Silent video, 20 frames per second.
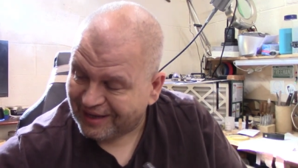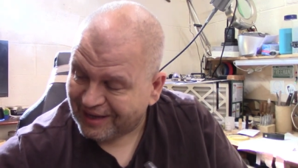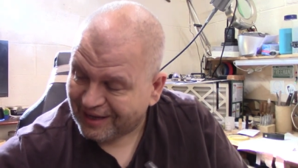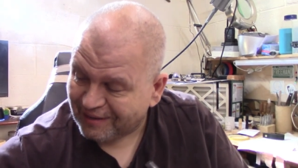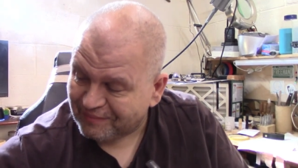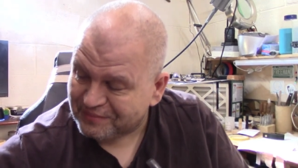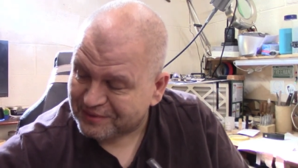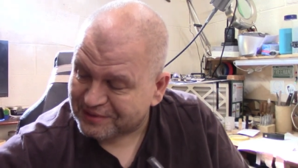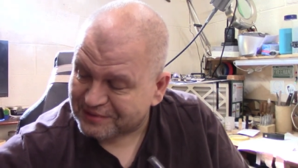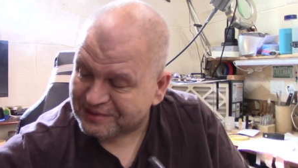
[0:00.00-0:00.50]

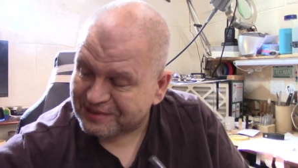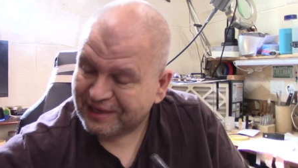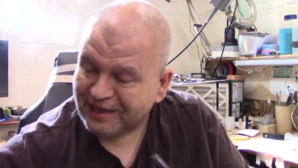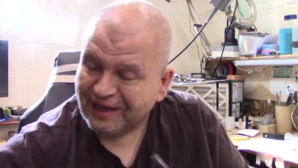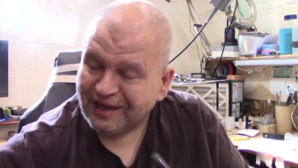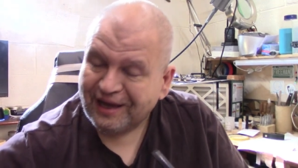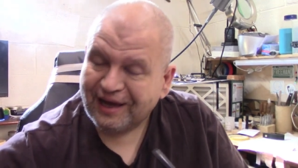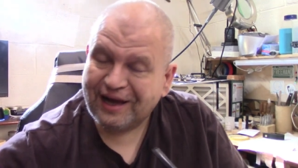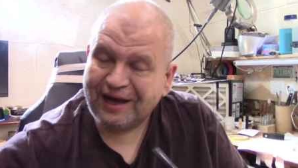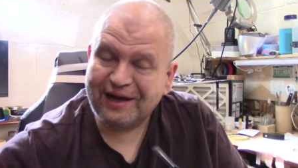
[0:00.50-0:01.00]
I just
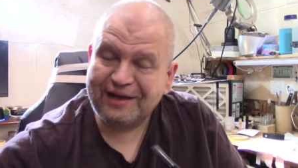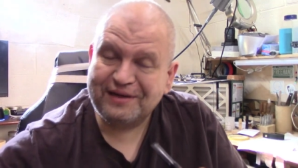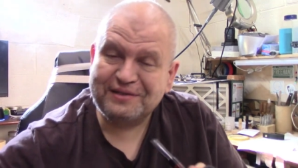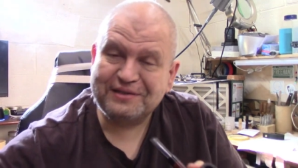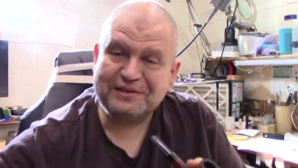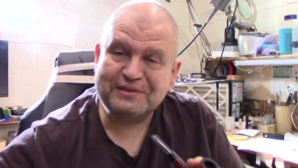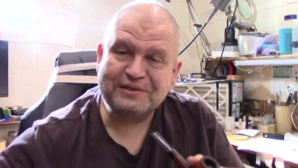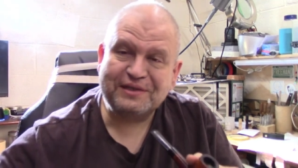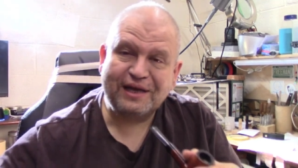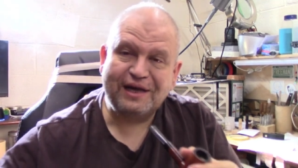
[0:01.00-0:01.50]
I
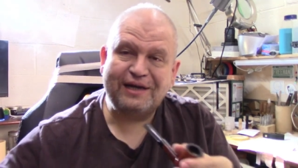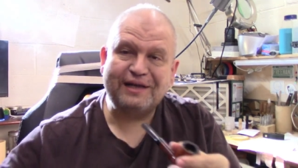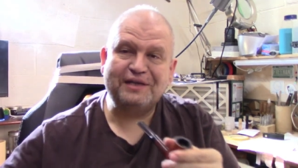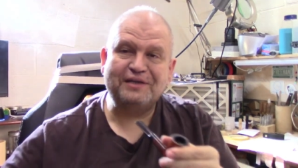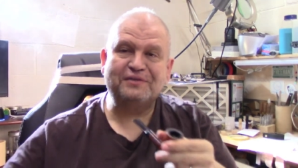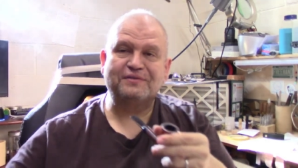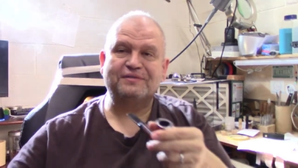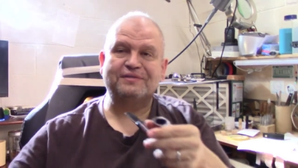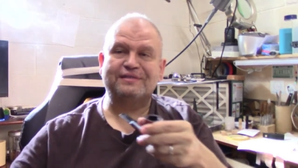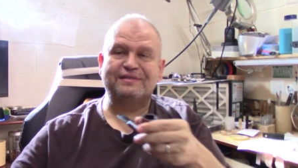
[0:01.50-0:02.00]
just got
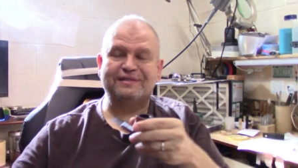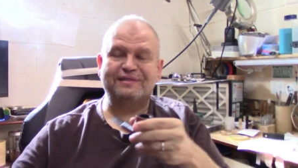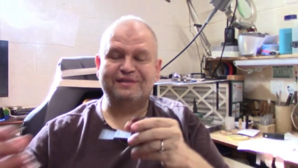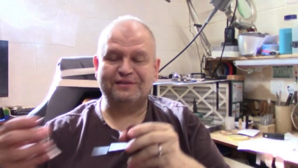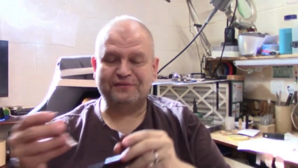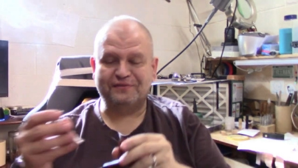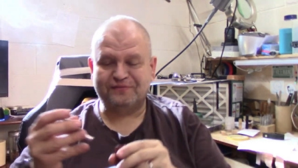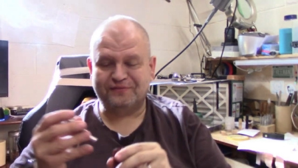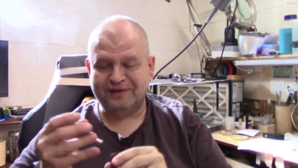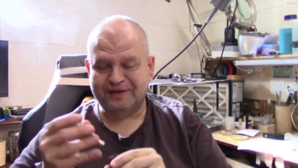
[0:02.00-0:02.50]
interested
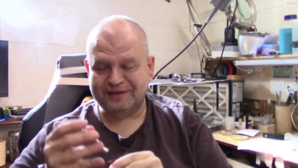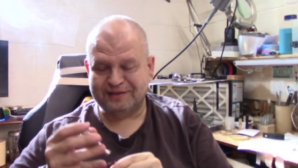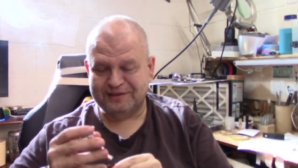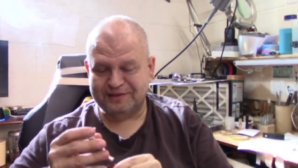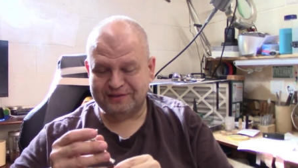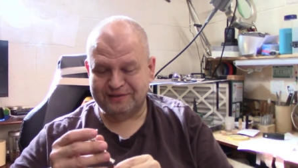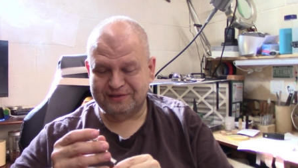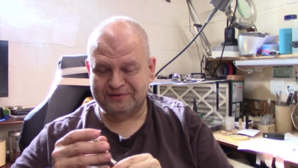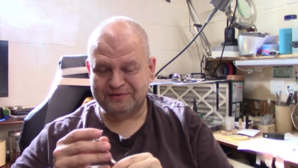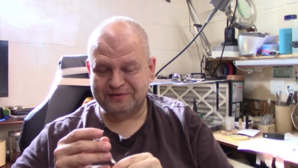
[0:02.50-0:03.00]
in the fact
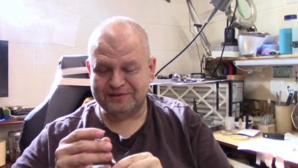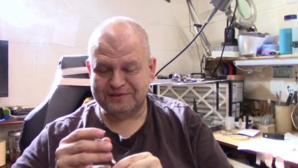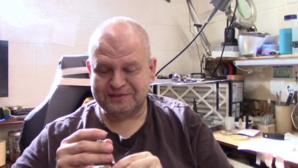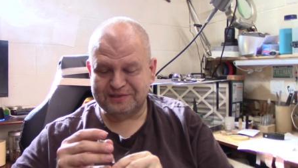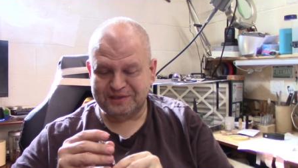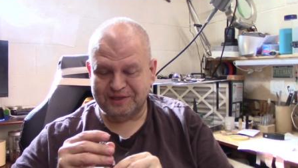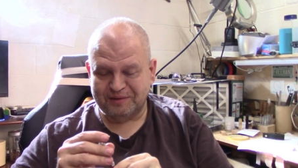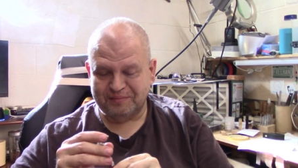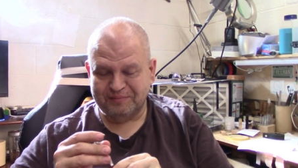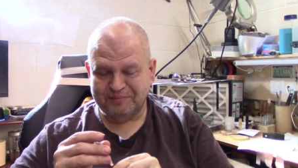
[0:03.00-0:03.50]
that there is
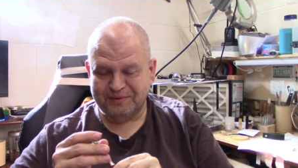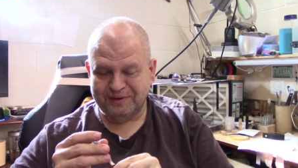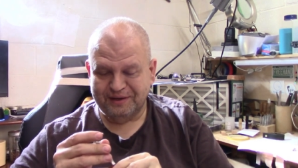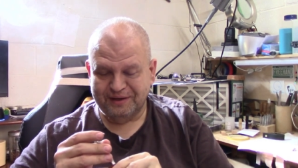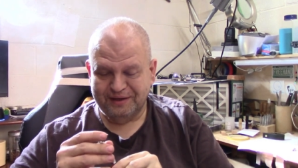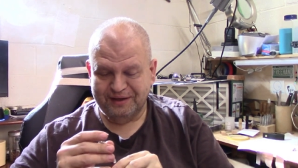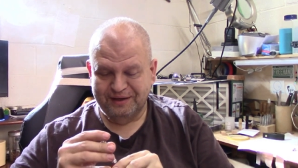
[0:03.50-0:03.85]
some